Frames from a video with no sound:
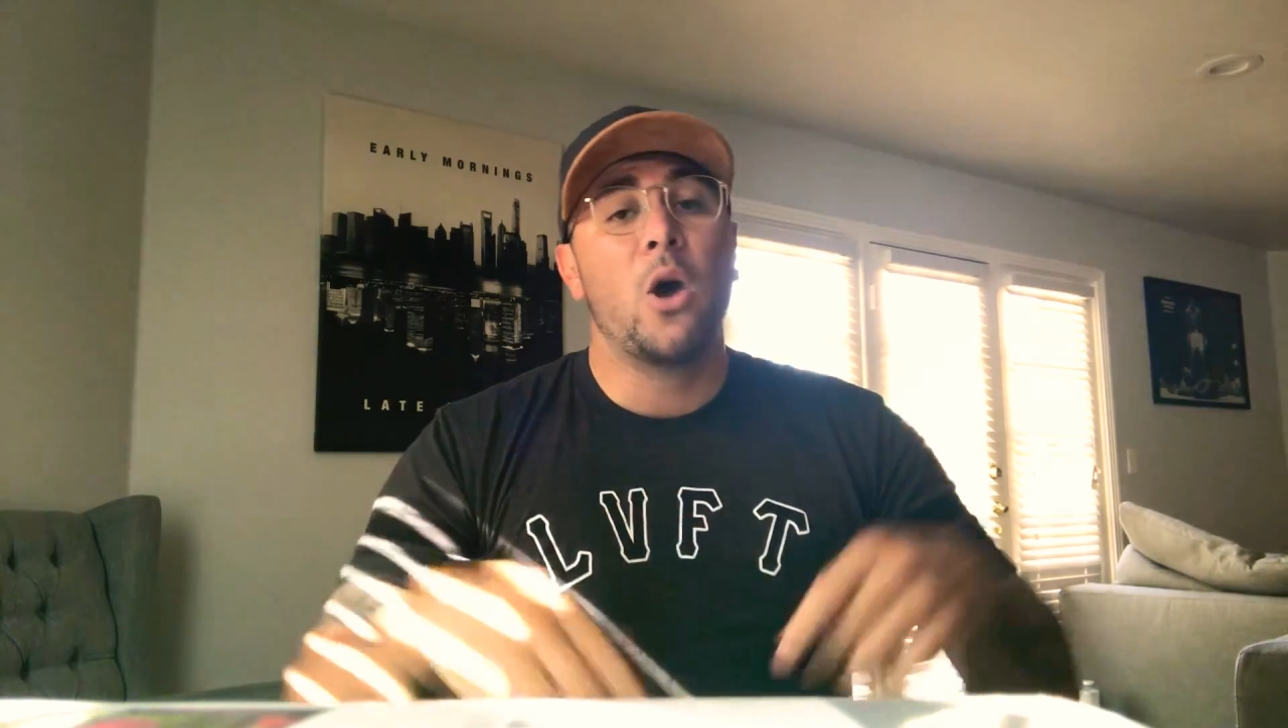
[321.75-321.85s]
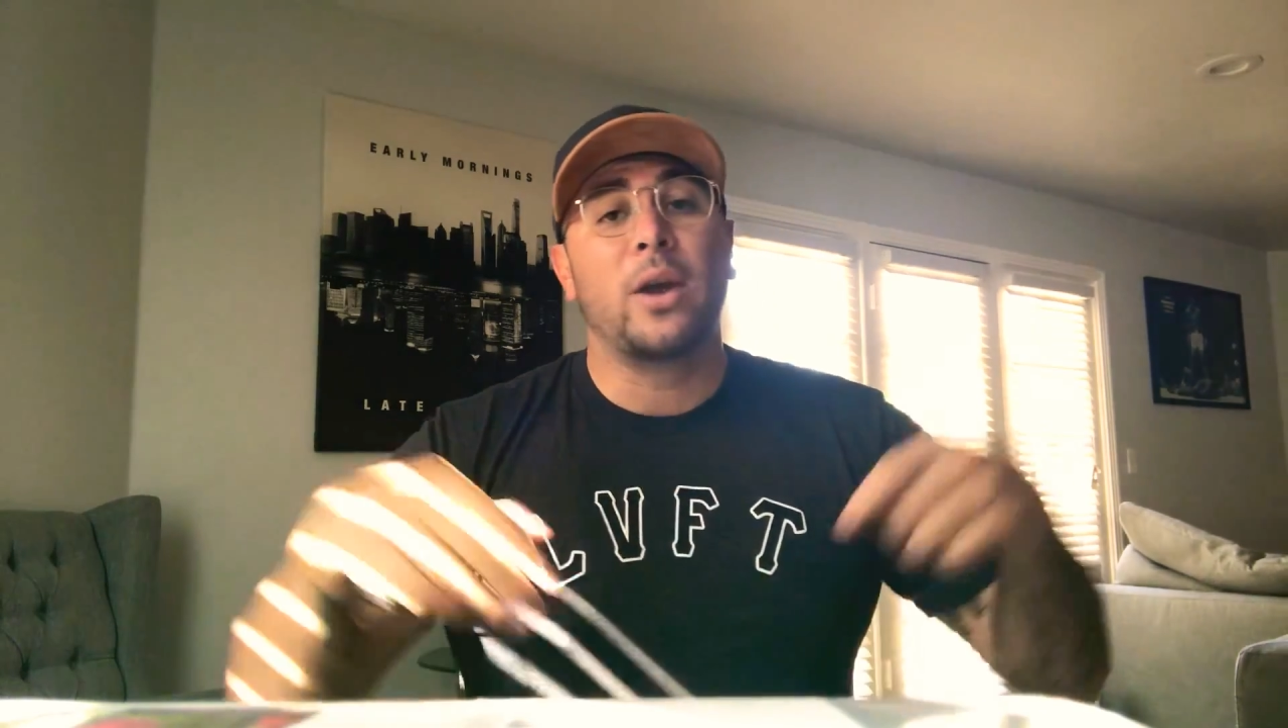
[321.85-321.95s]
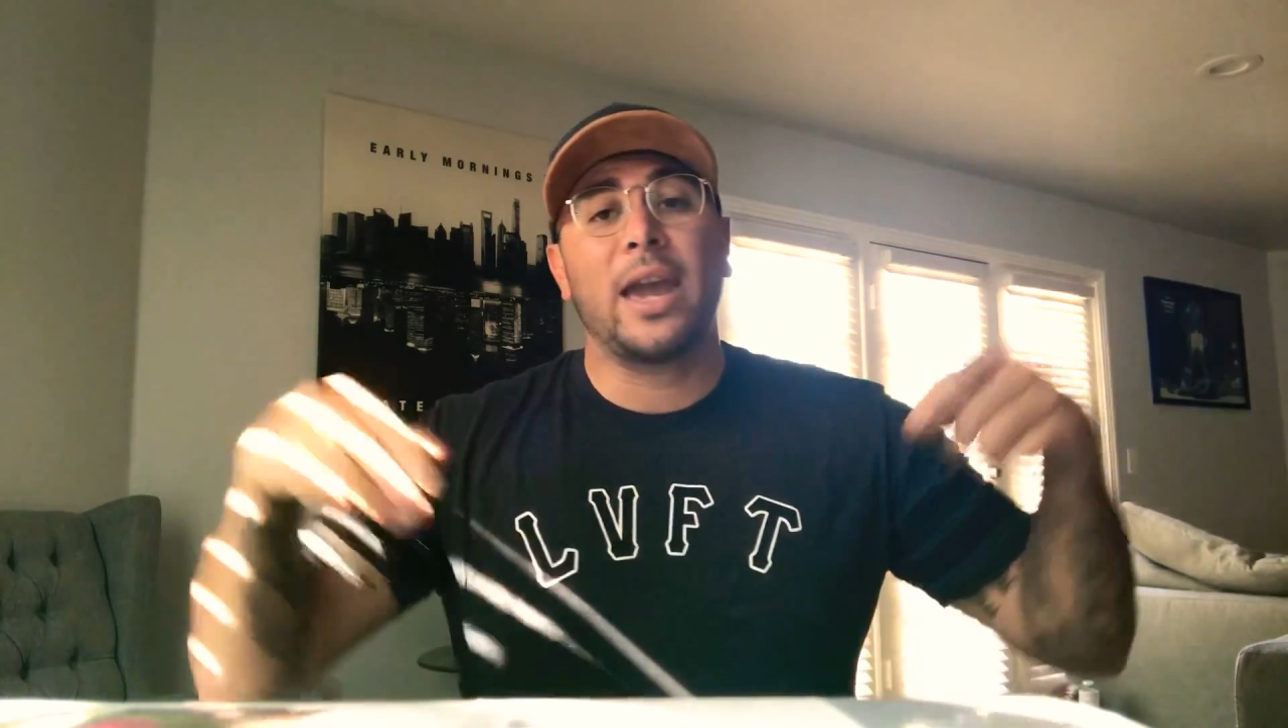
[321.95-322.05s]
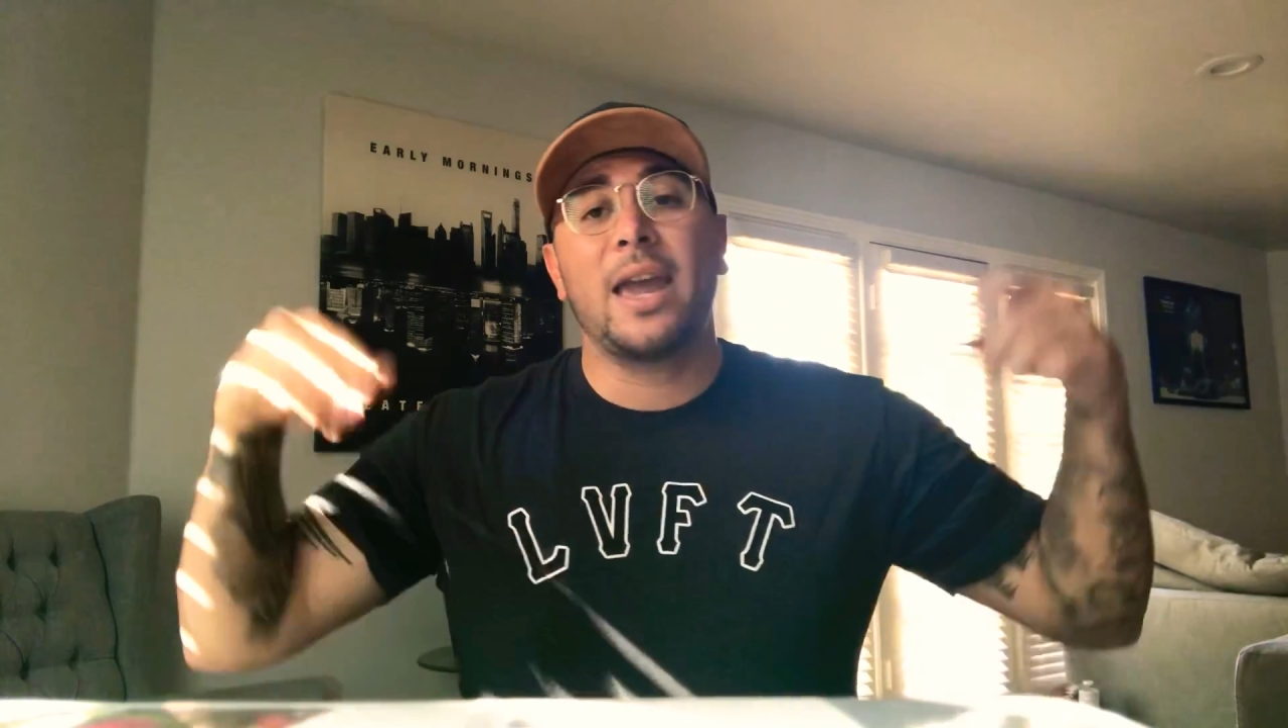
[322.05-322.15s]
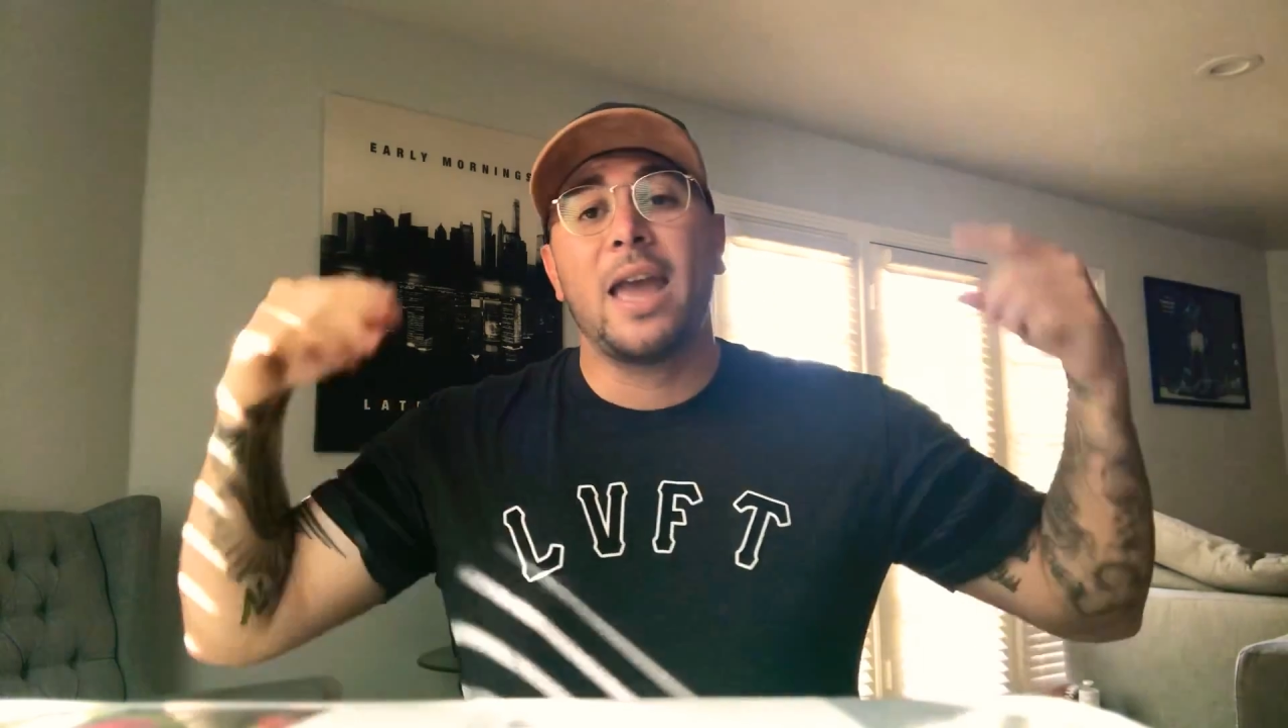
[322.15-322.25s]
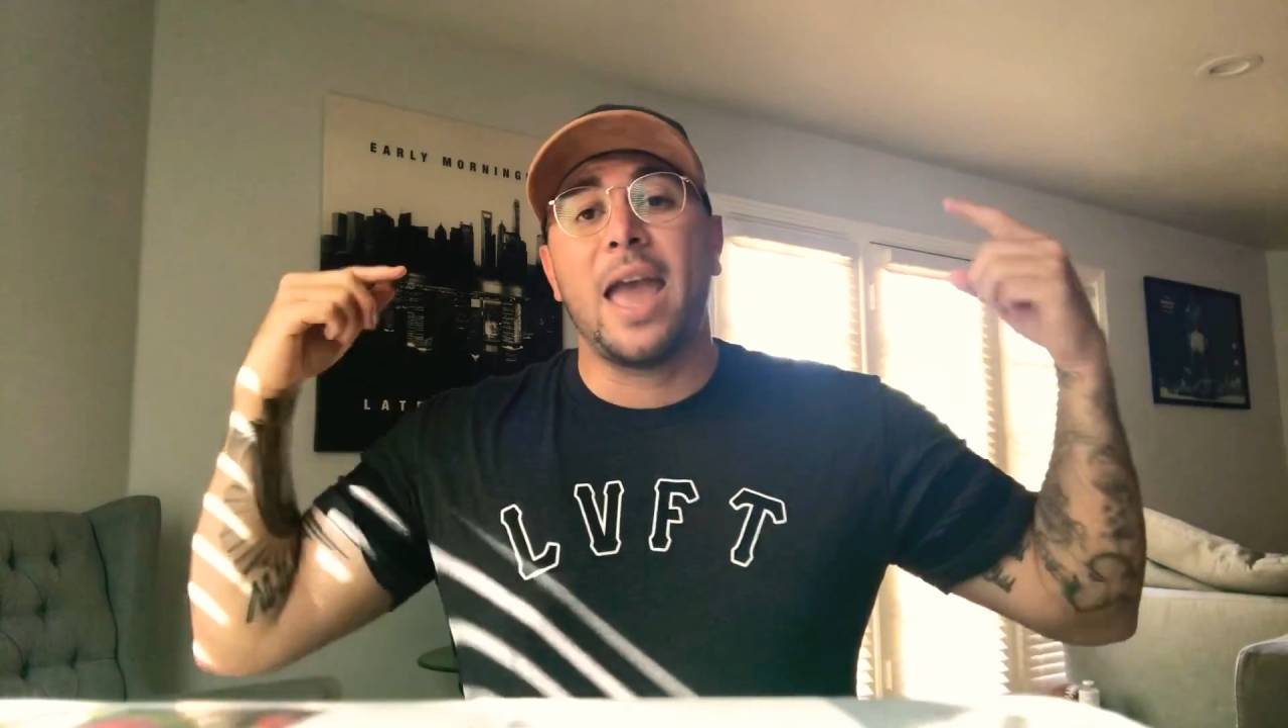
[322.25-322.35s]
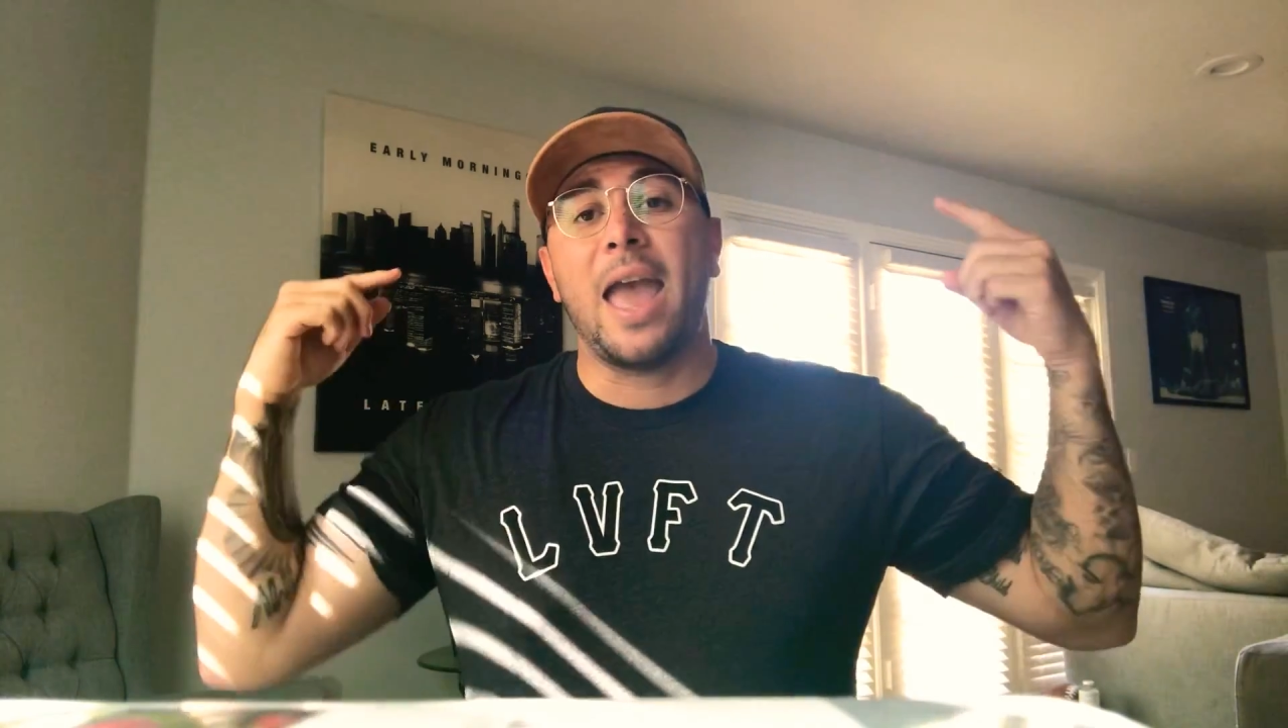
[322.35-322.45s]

Okay,